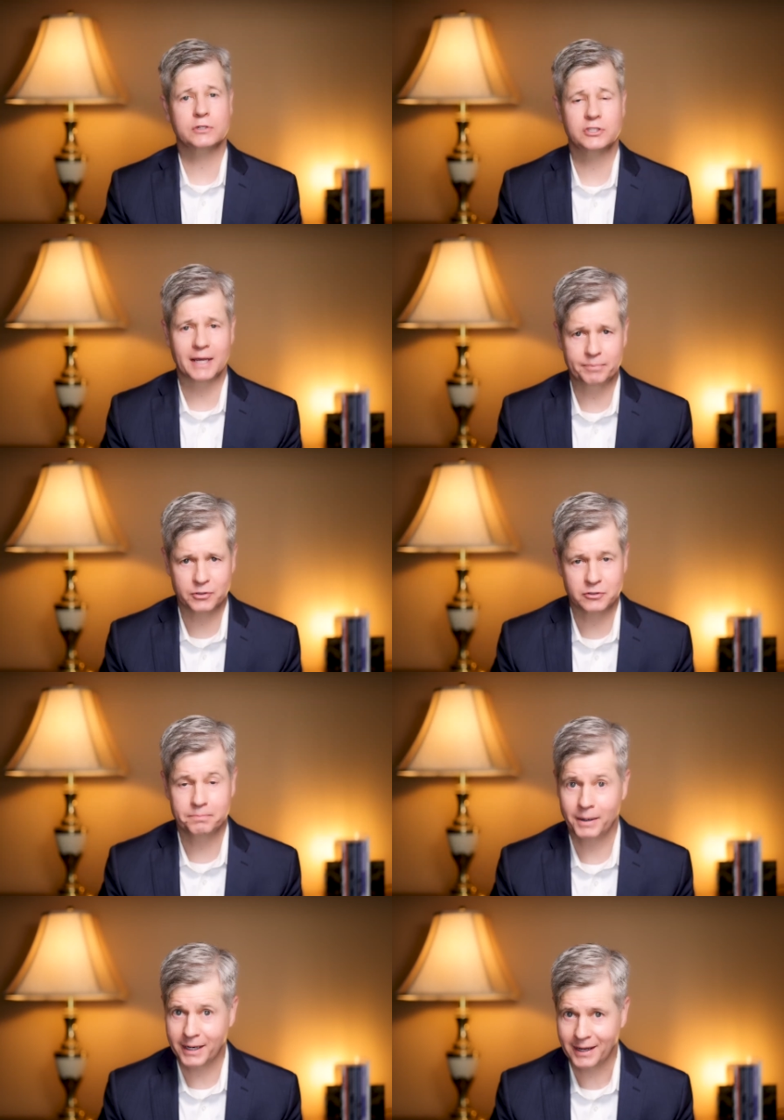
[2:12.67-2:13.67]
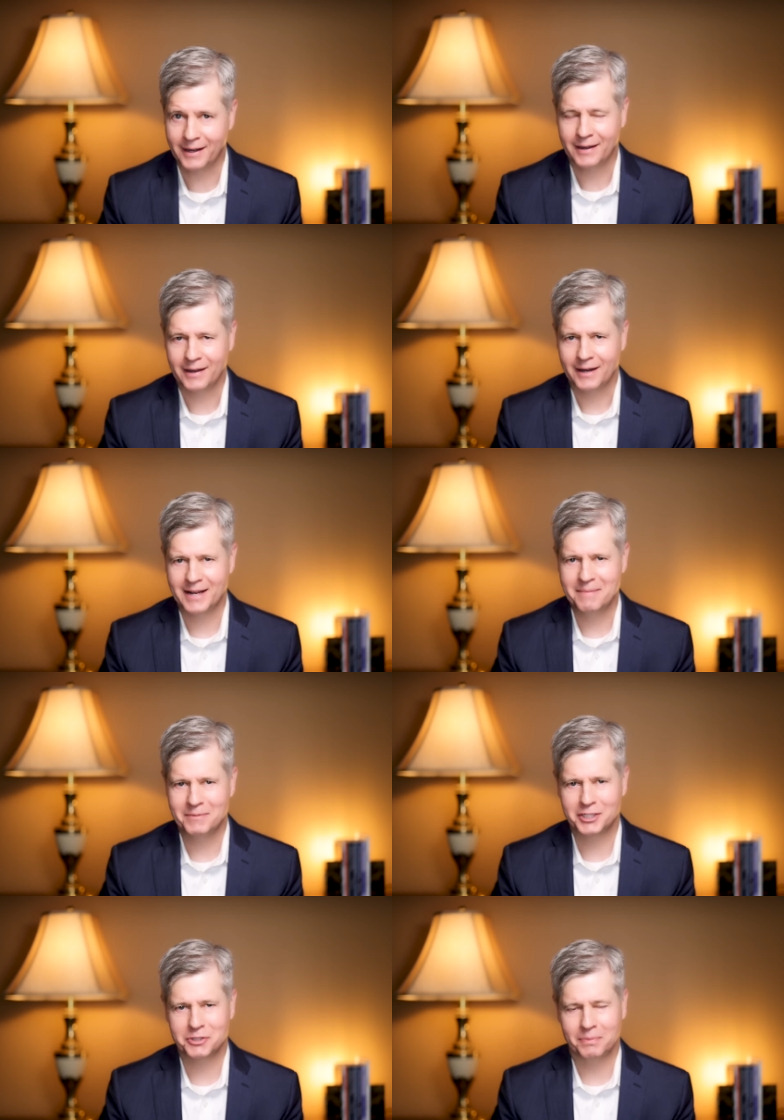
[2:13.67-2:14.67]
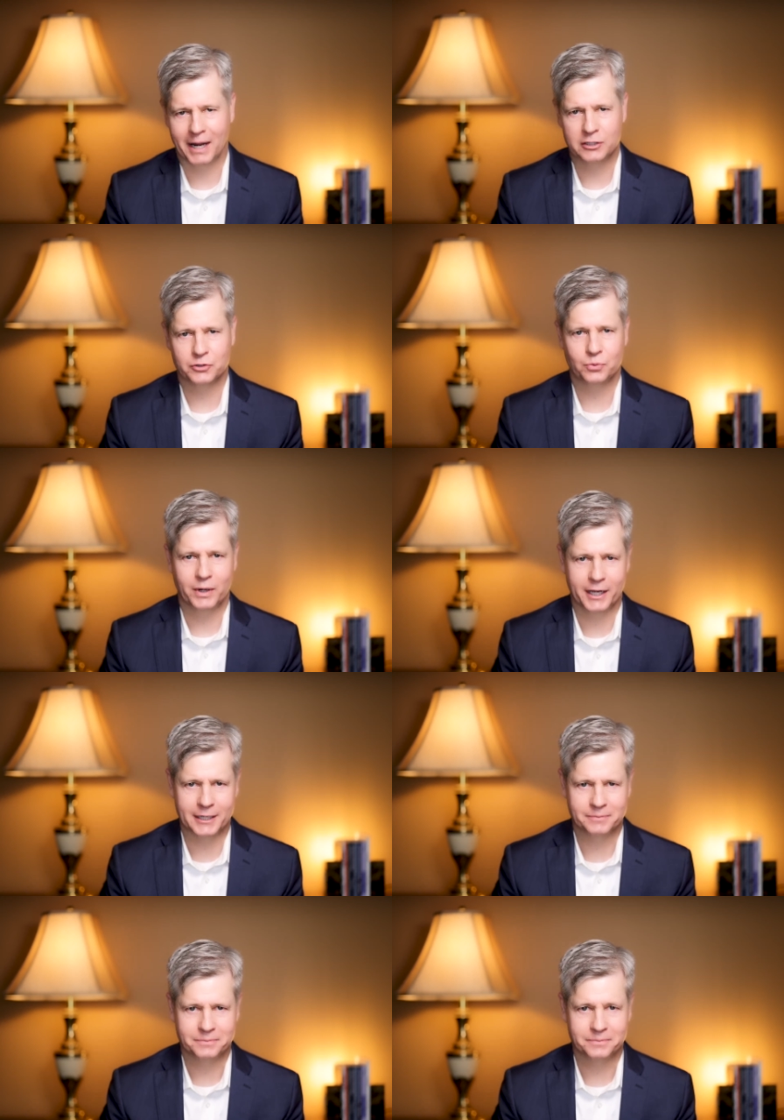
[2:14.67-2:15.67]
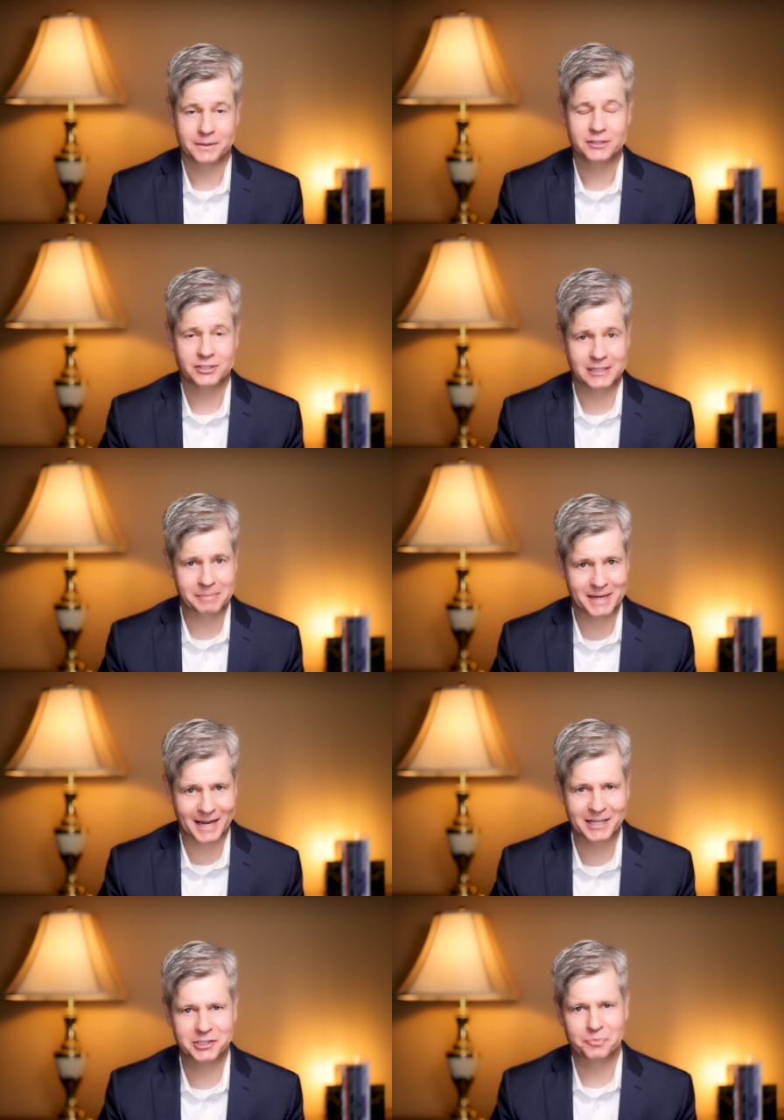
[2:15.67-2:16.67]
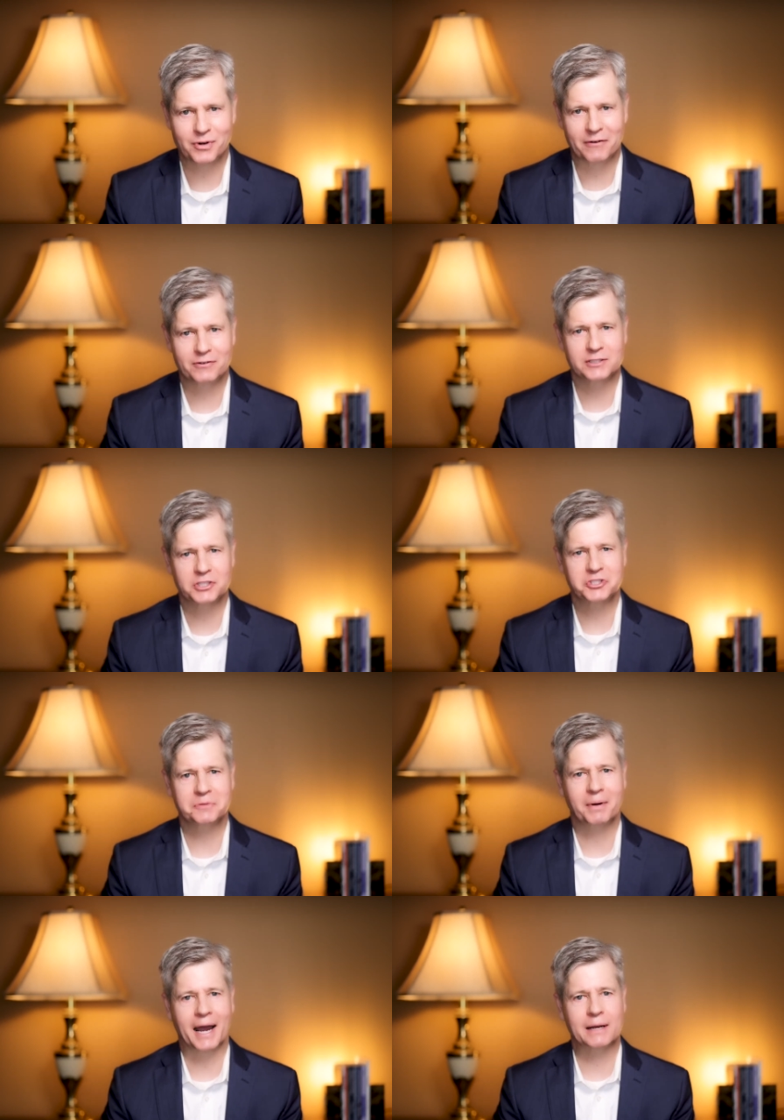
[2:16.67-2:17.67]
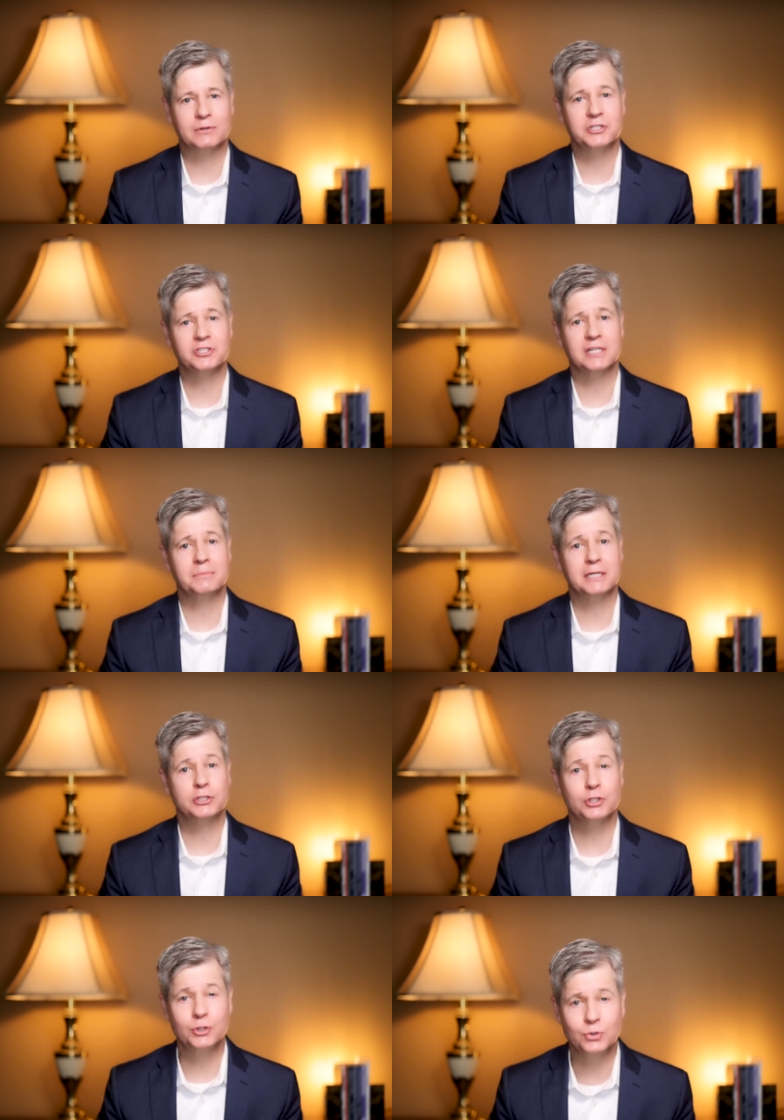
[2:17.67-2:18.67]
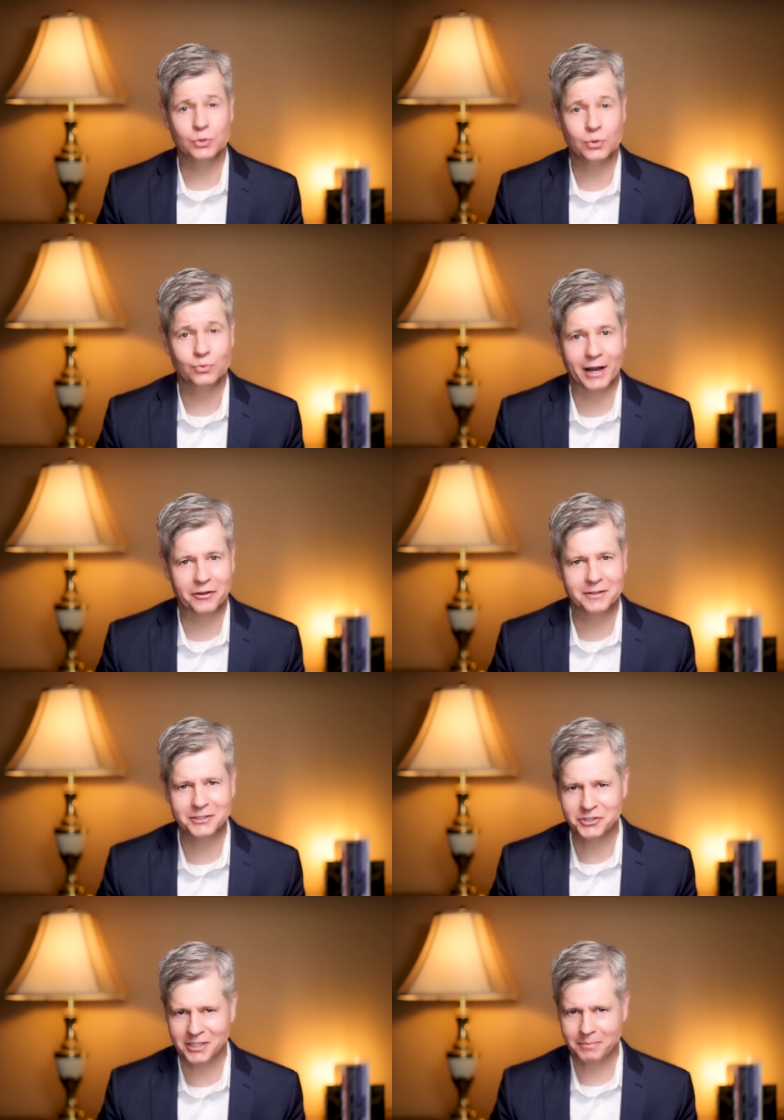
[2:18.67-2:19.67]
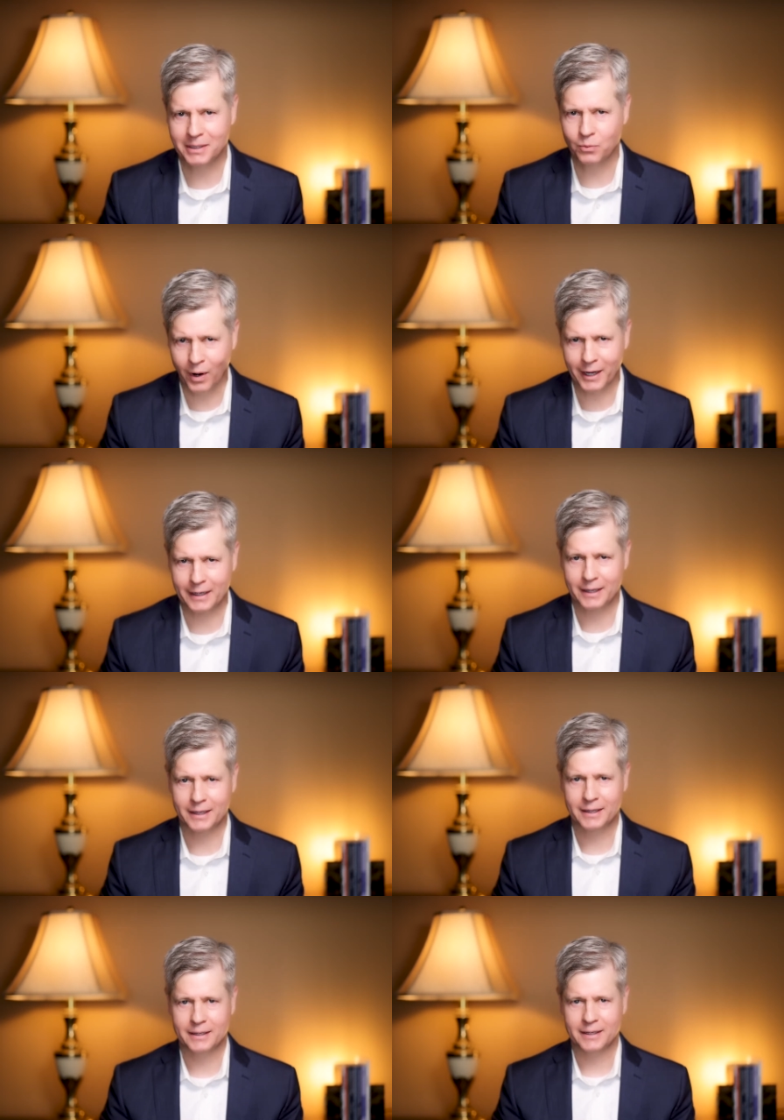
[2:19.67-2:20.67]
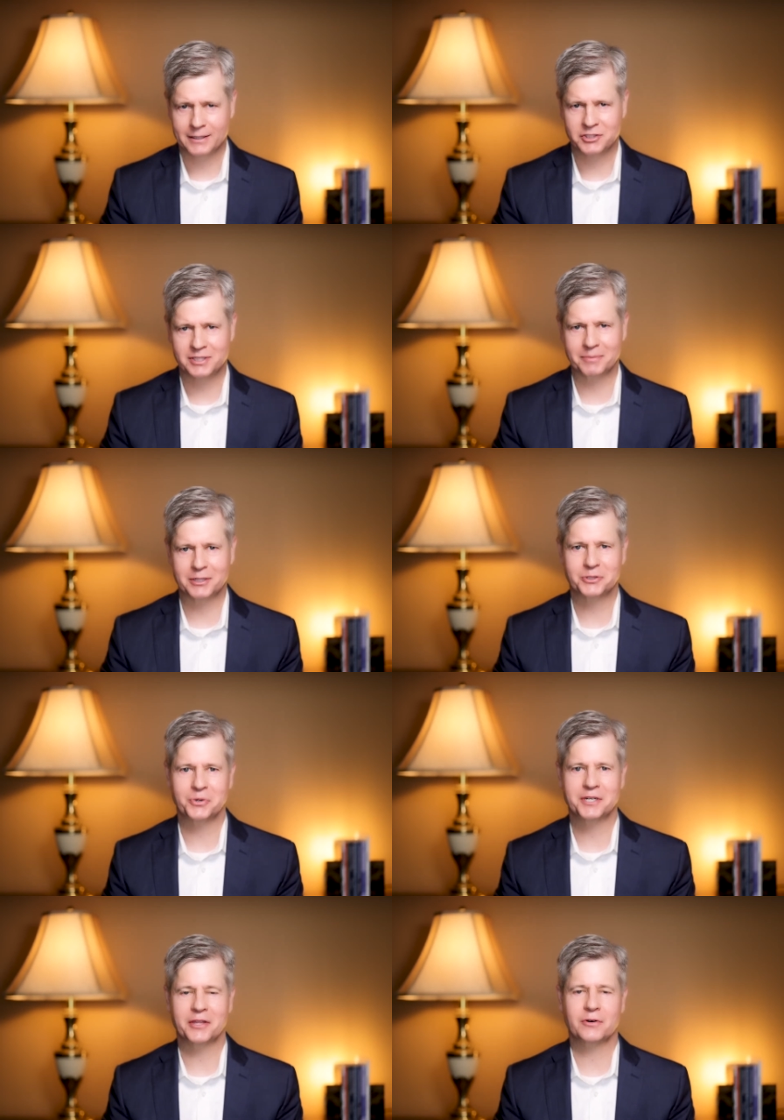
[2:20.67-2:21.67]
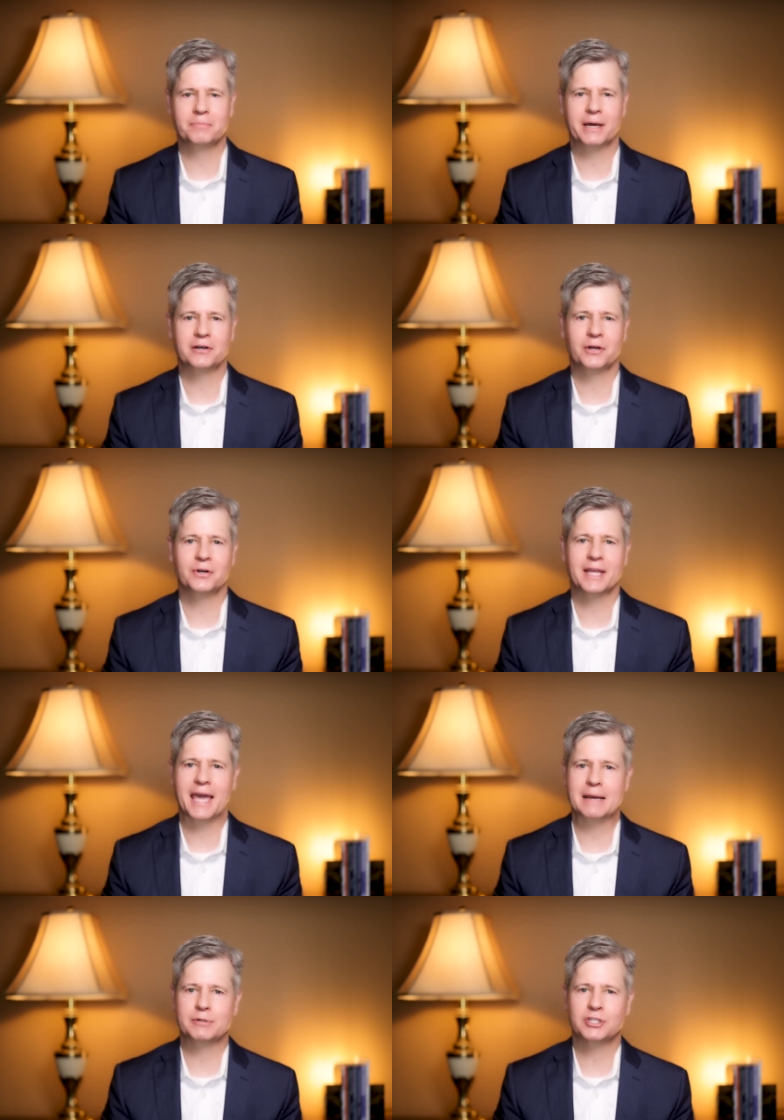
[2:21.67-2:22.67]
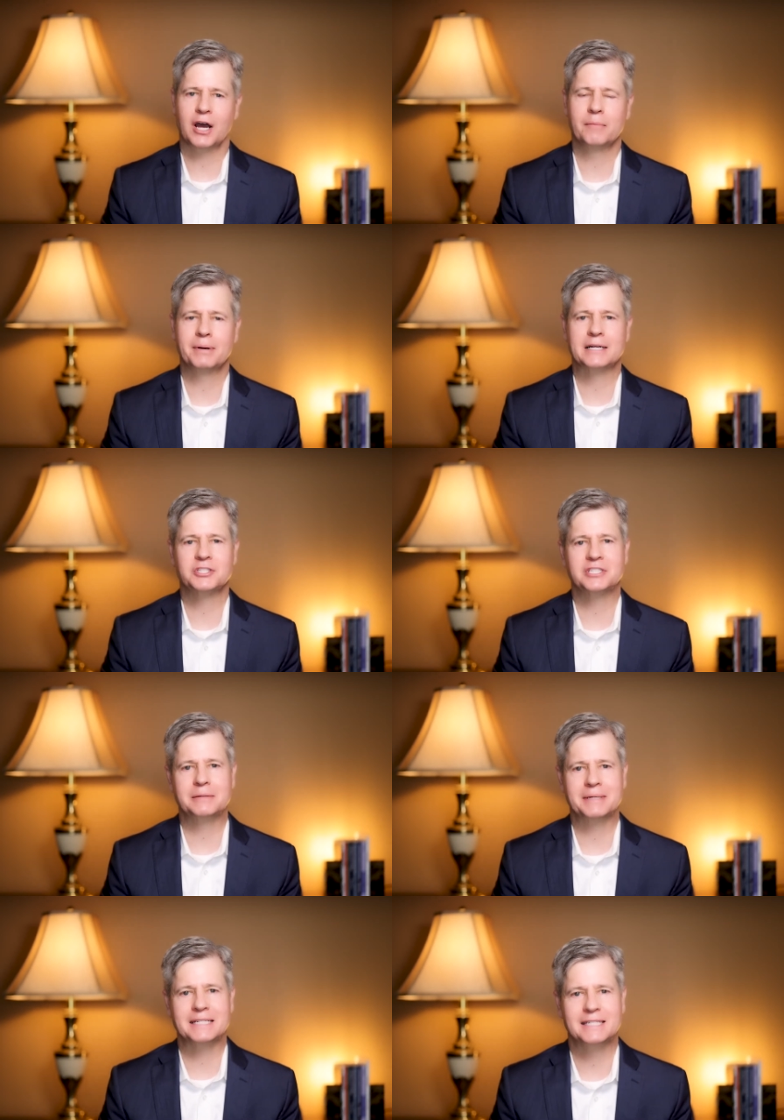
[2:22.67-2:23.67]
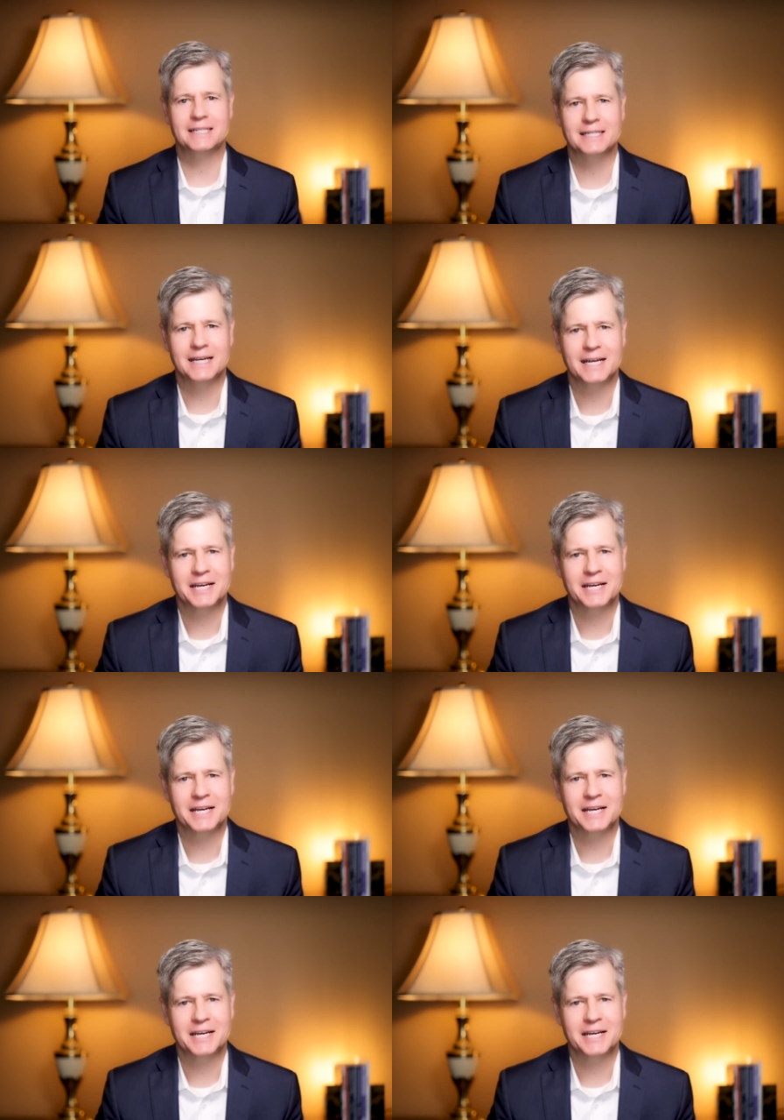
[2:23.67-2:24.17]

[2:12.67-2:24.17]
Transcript: receptors, but in a much milder way. CBN's preference is to bind with CB2 rather than CB1, and similar to another and better known cannabis compound CBD,